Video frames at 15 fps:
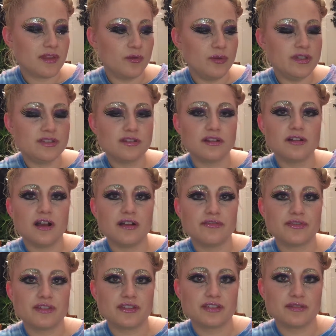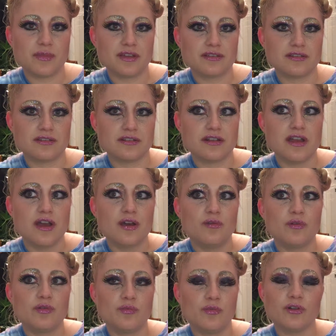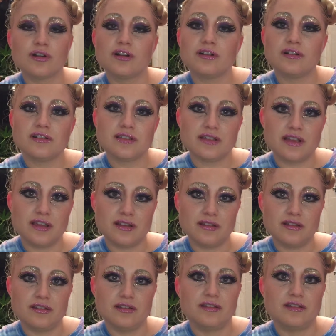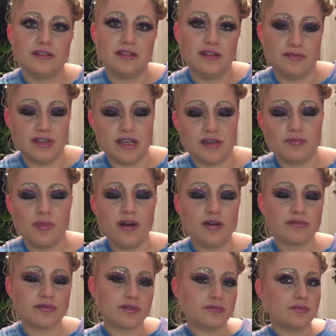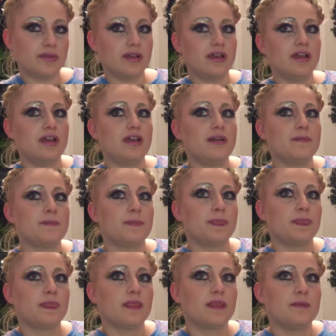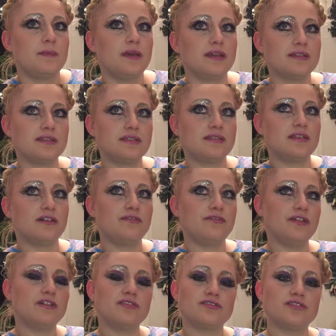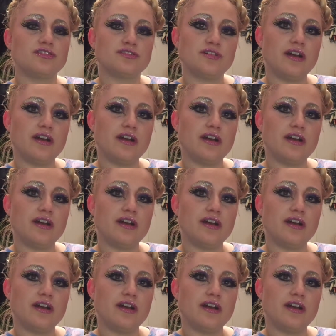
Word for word: we start off the semester with more girls in, taking ballroom because they'll figure they'll just